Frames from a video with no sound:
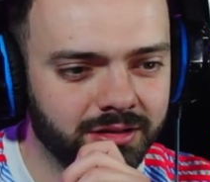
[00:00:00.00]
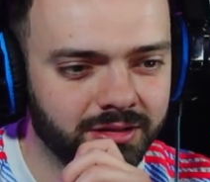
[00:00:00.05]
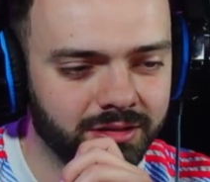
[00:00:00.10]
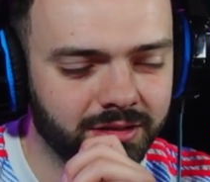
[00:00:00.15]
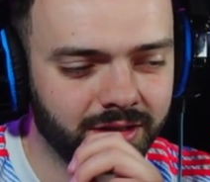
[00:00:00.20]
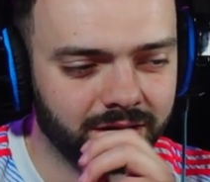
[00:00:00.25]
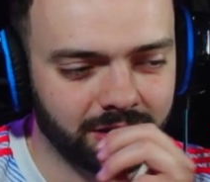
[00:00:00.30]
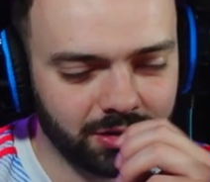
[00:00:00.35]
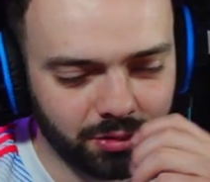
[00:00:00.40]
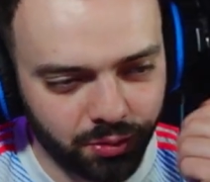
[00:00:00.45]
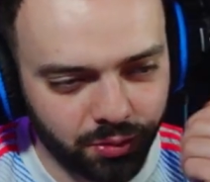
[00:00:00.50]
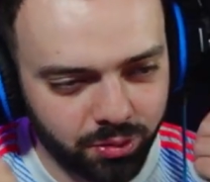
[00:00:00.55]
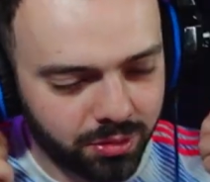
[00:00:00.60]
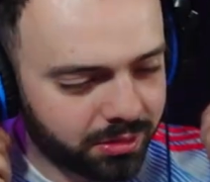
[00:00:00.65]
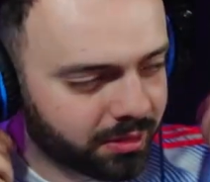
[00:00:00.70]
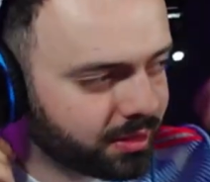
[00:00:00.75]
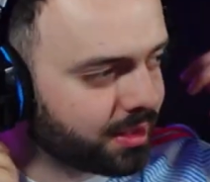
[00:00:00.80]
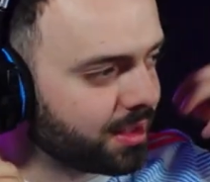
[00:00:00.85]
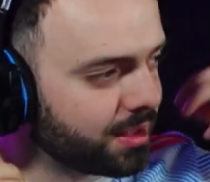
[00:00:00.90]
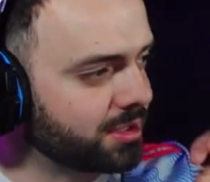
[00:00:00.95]
The
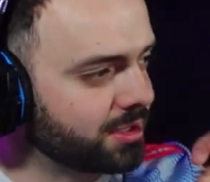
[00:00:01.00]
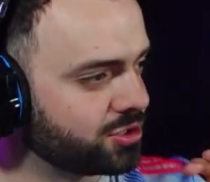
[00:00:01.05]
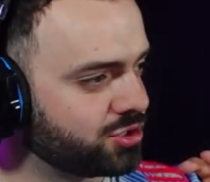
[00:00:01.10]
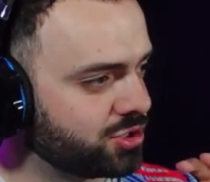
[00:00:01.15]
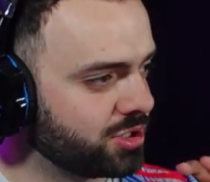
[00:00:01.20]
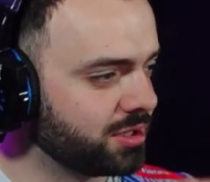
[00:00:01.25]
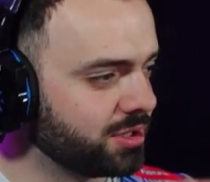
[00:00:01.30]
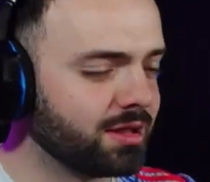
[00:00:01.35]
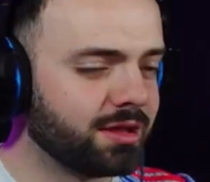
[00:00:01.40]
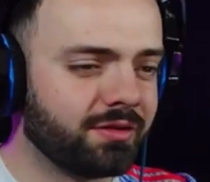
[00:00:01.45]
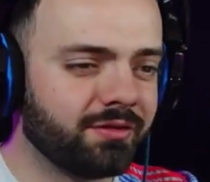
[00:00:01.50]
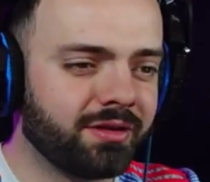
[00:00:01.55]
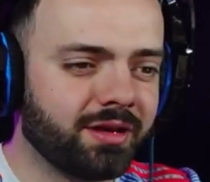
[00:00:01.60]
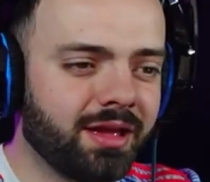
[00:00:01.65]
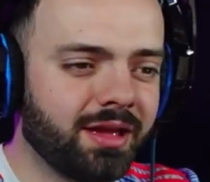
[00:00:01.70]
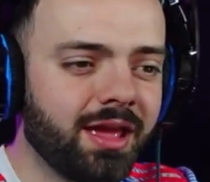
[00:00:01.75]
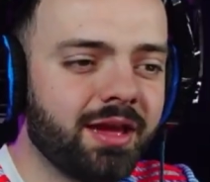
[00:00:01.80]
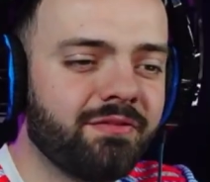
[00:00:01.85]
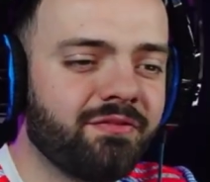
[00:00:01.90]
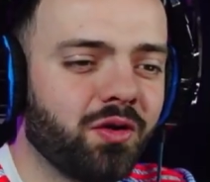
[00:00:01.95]
little
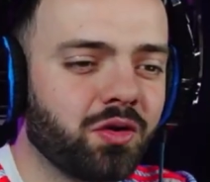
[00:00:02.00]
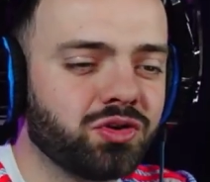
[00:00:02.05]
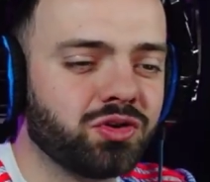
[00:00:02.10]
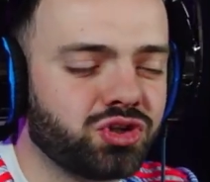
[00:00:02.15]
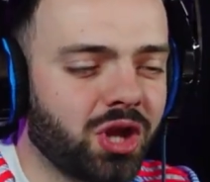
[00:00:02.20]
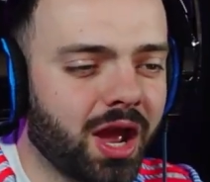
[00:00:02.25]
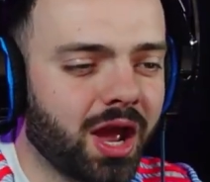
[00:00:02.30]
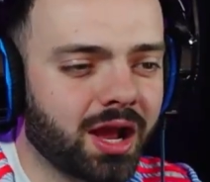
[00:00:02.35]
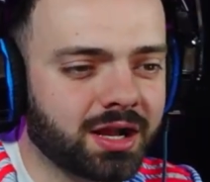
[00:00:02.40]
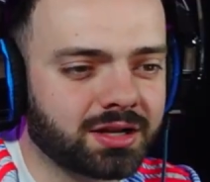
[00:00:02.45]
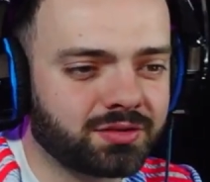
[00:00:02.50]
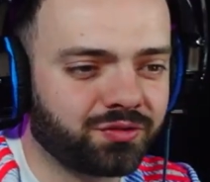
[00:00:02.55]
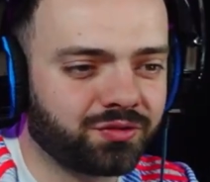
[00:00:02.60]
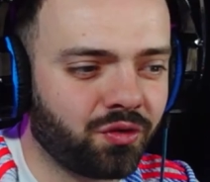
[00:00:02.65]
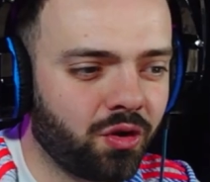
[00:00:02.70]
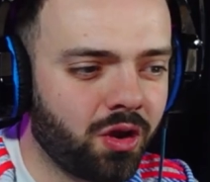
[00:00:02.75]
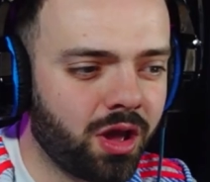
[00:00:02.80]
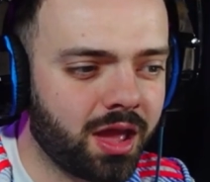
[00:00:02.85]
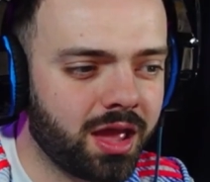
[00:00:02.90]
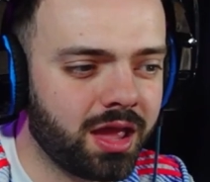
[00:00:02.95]
earphone jack
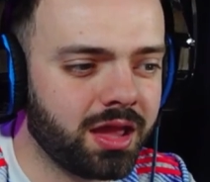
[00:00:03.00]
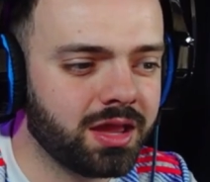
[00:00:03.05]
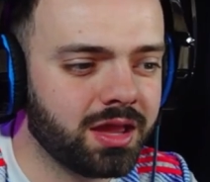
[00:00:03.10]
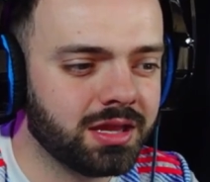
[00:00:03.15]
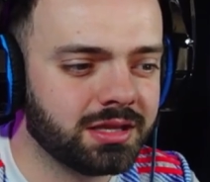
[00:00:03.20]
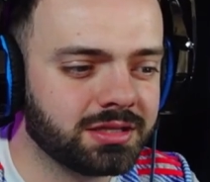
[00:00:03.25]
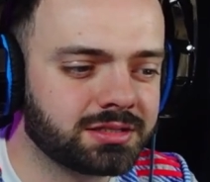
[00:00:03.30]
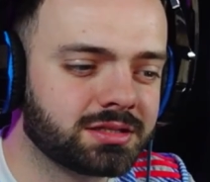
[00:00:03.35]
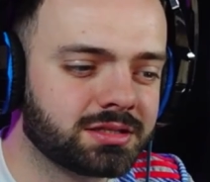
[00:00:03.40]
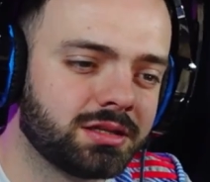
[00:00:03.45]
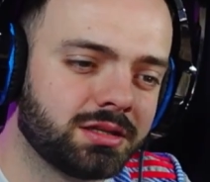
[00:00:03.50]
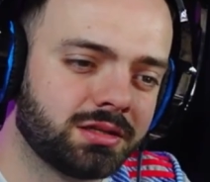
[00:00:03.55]
for her ears.